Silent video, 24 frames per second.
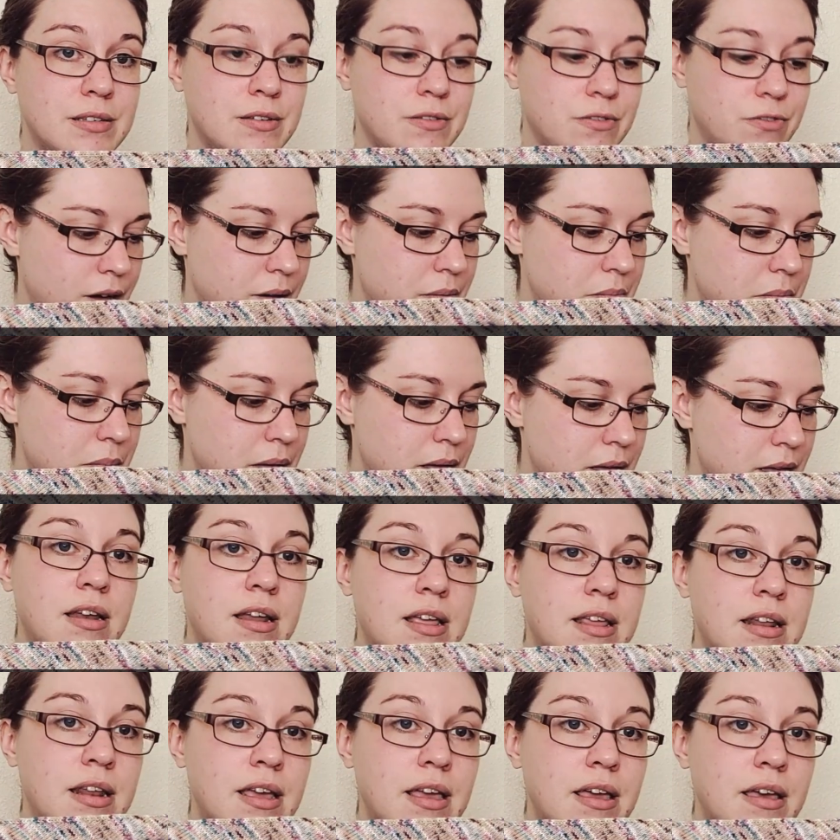from
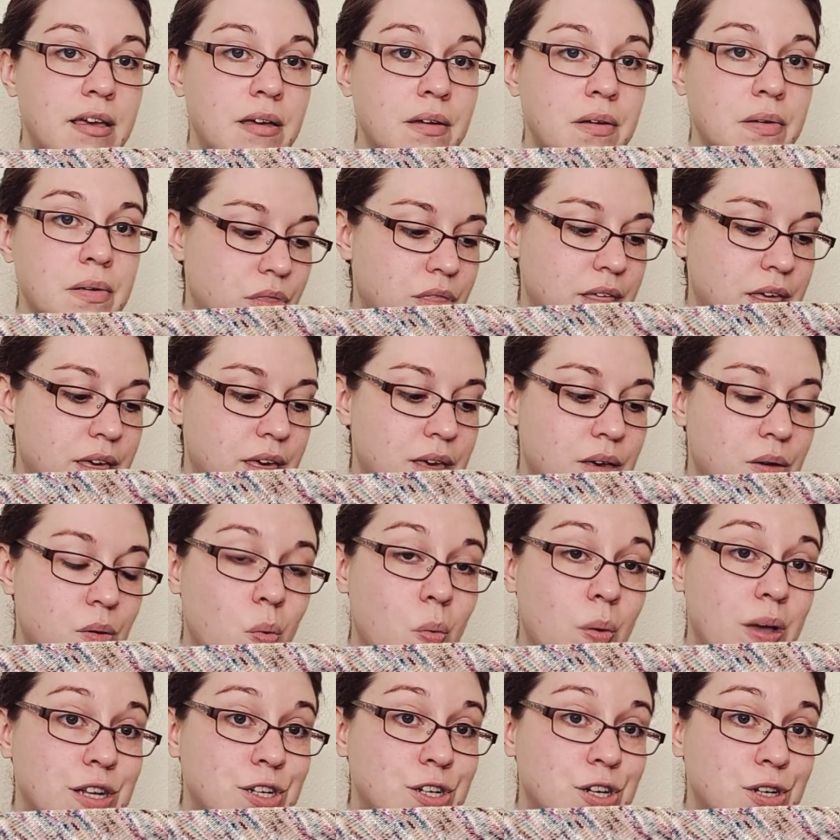Knitty, the
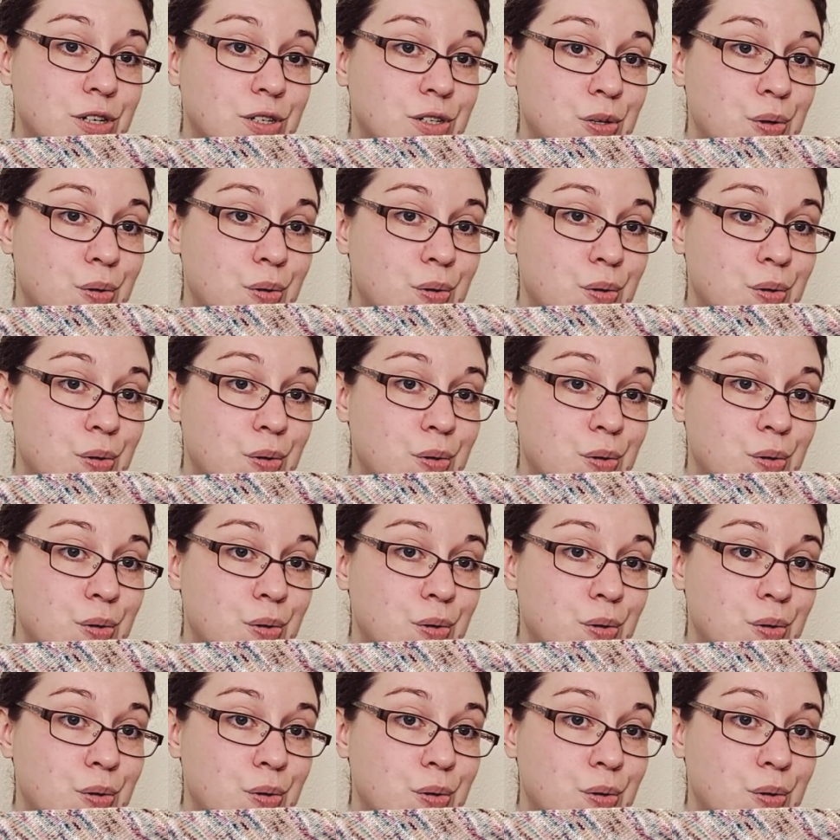winter